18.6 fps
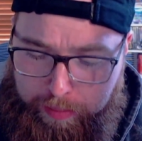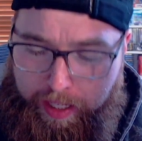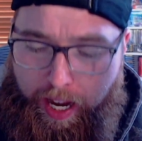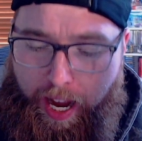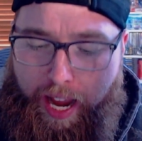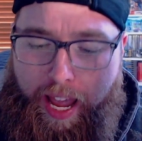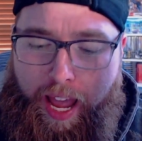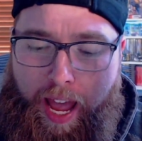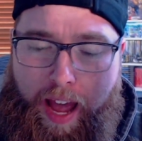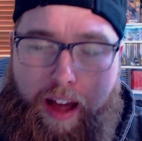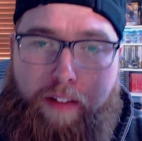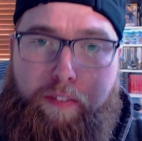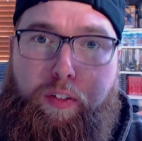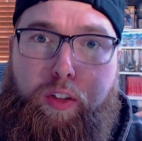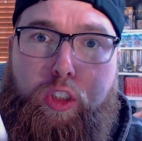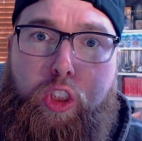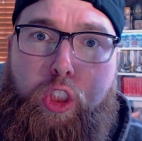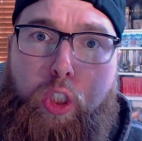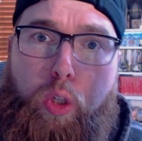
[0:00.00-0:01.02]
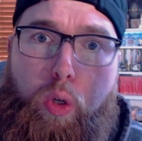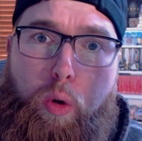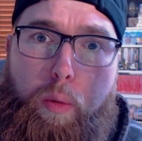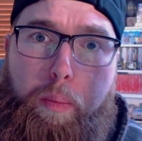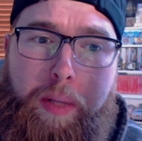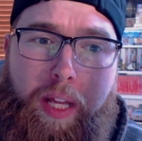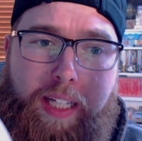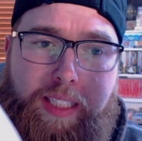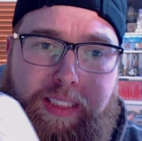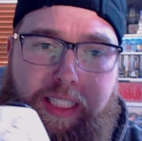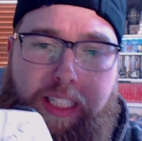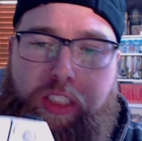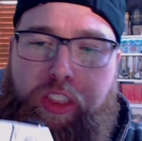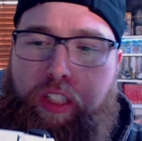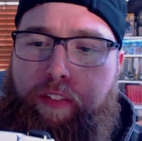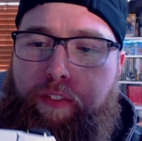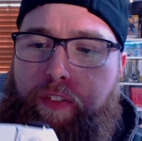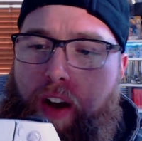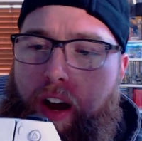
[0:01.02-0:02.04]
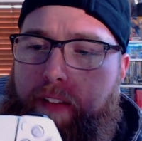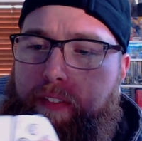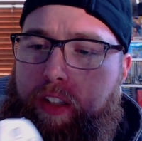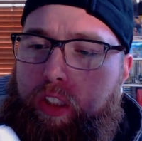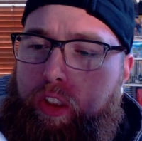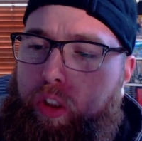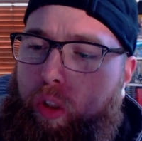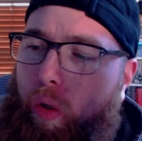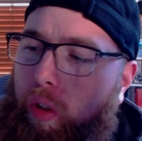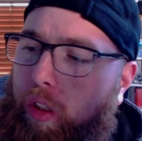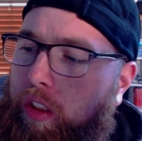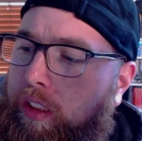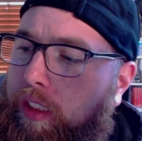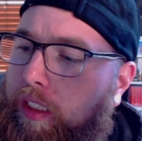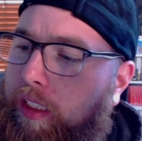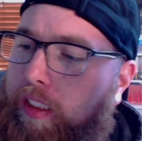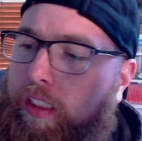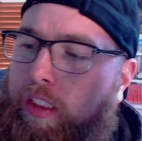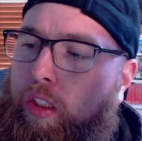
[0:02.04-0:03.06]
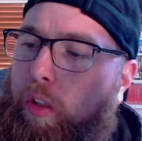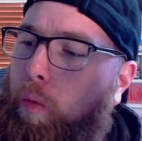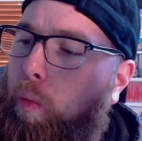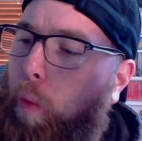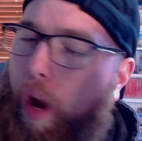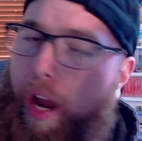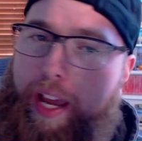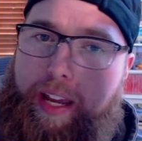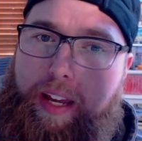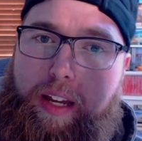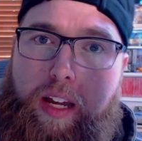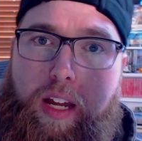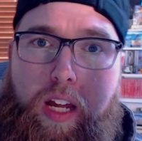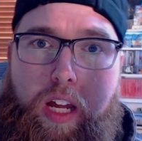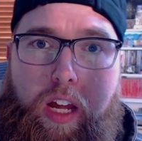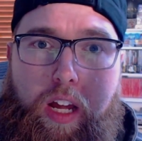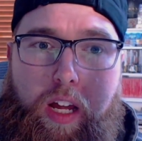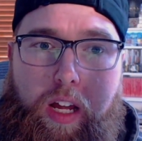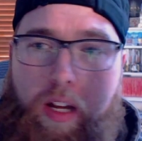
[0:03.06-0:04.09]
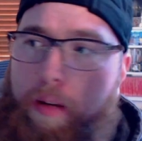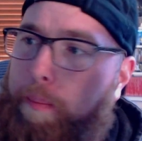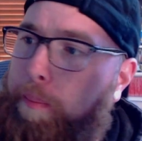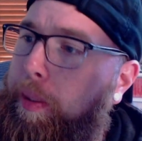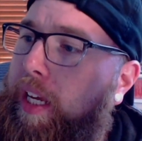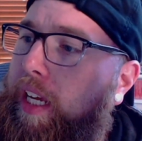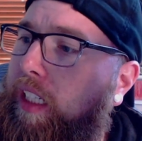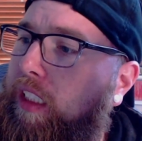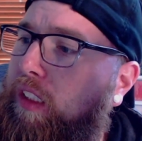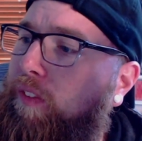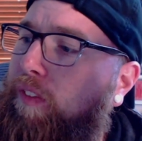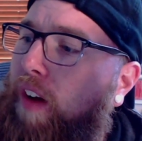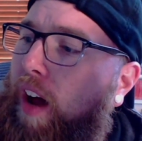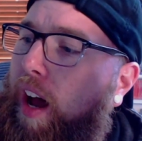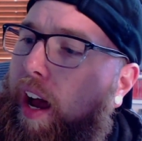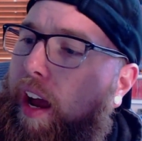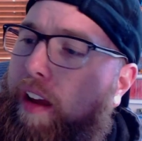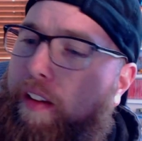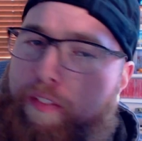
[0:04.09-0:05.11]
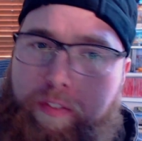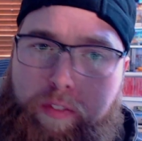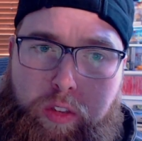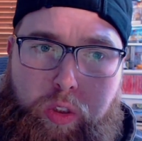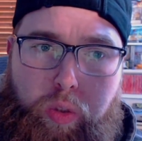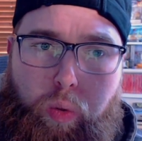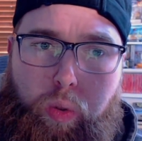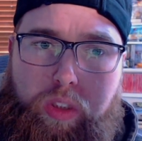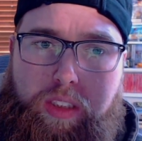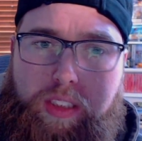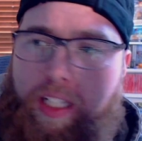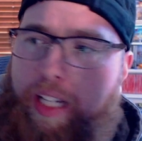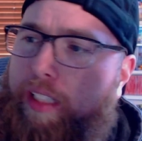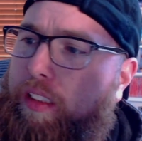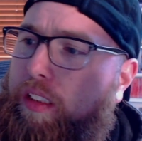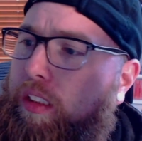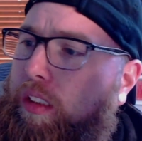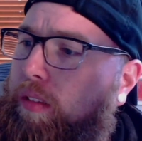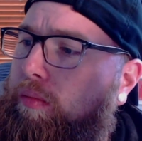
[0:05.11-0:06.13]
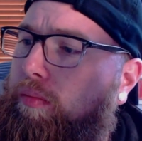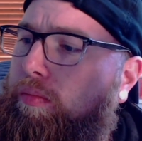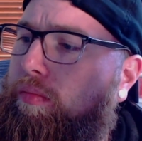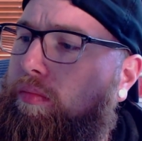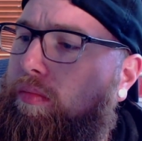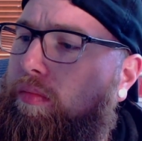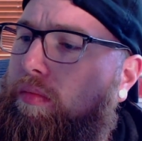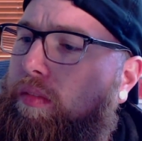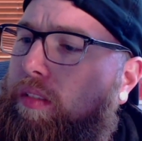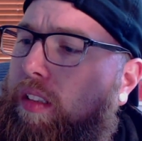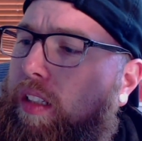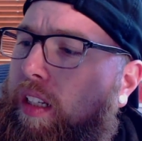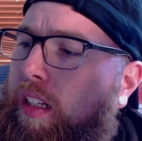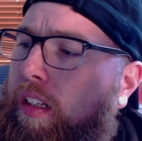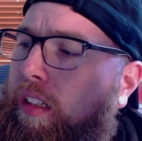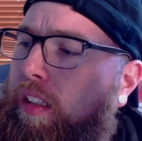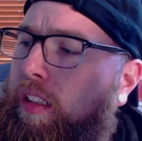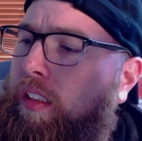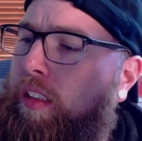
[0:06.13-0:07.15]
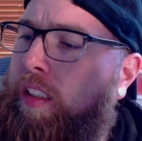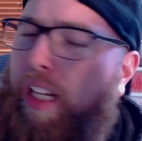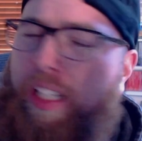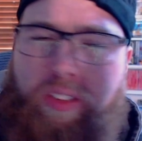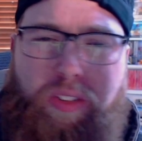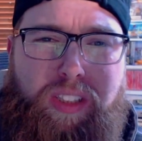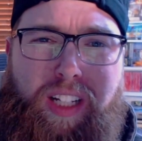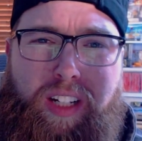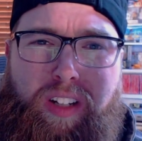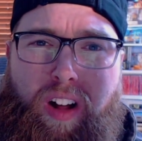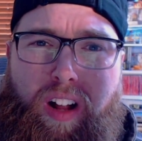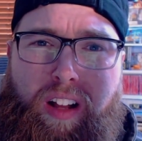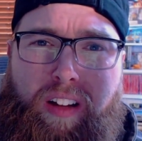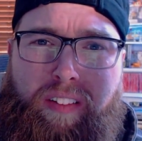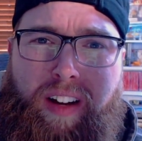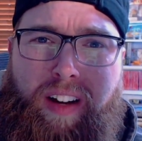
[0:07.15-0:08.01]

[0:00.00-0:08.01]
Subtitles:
I have two PlayStation 5 controllers. This is the white PS5 DualSense, that's what they call it, right?